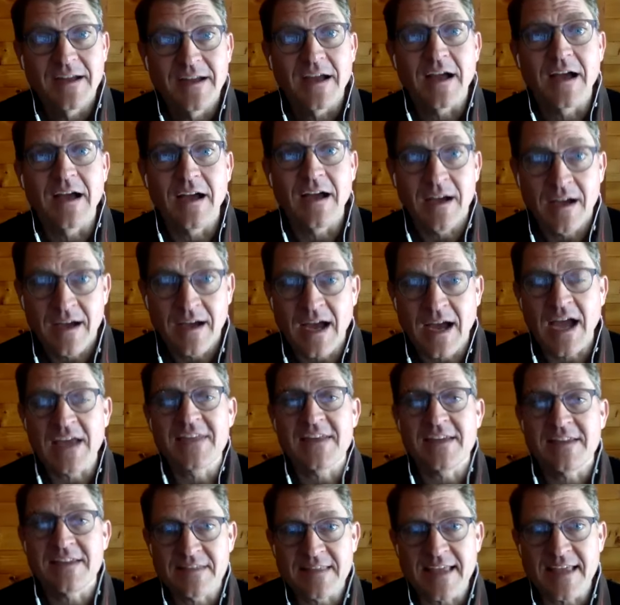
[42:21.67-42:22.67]
I
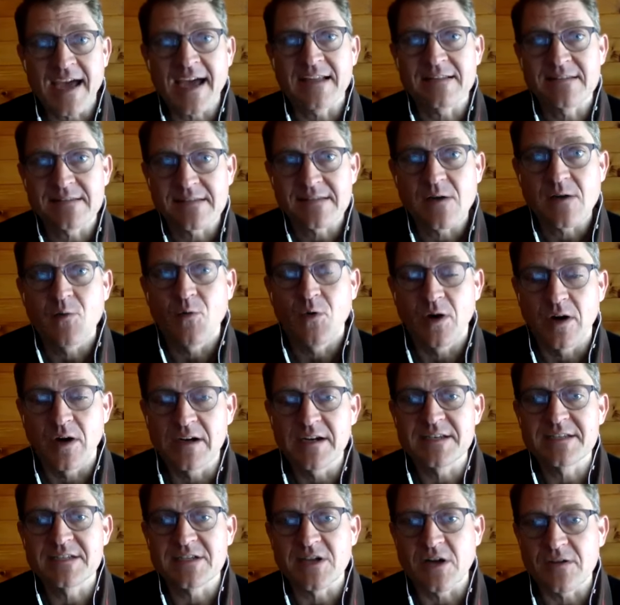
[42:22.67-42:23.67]
think that we're going
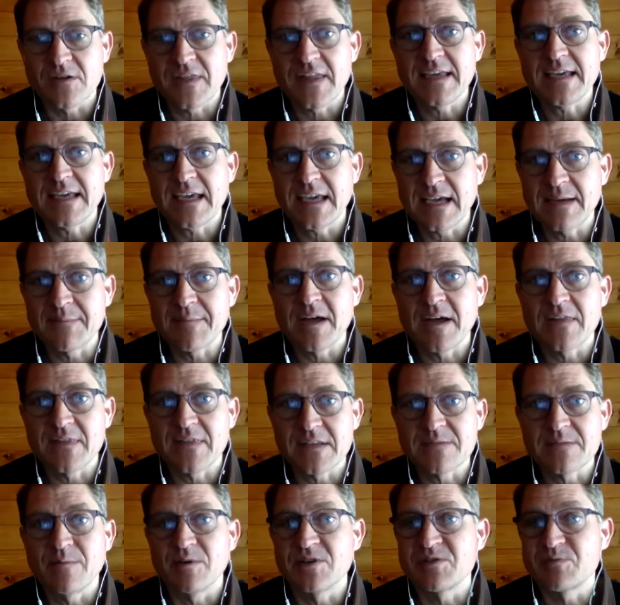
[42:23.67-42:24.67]
to start thinking about
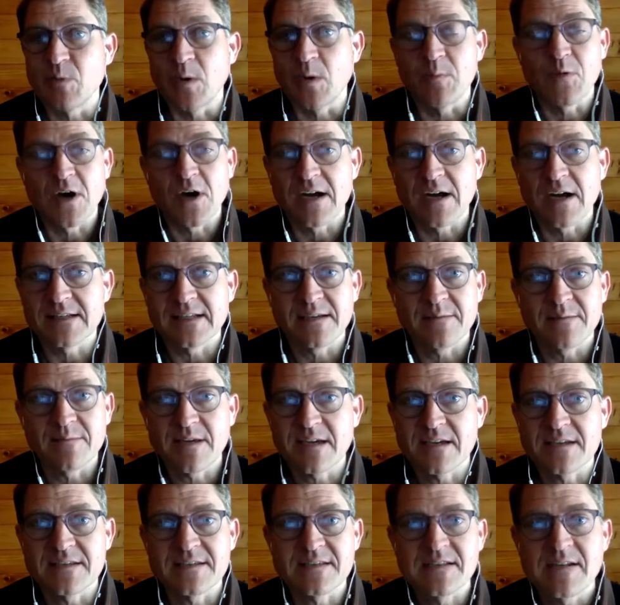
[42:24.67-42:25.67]
this much more broadly,
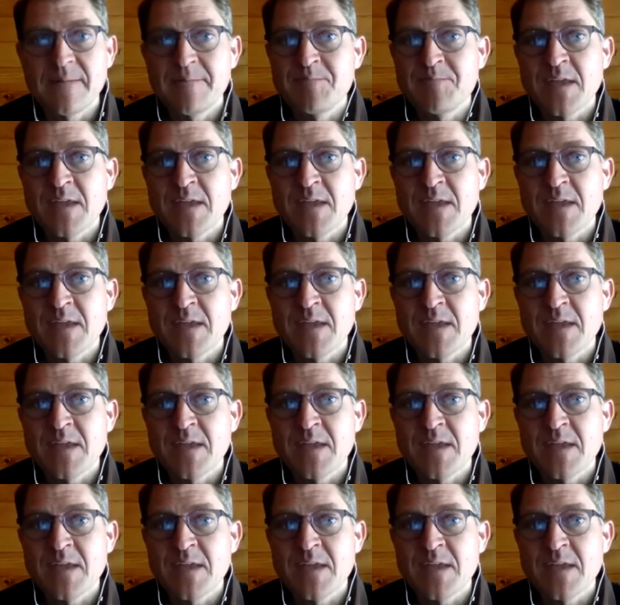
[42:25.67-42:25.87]
because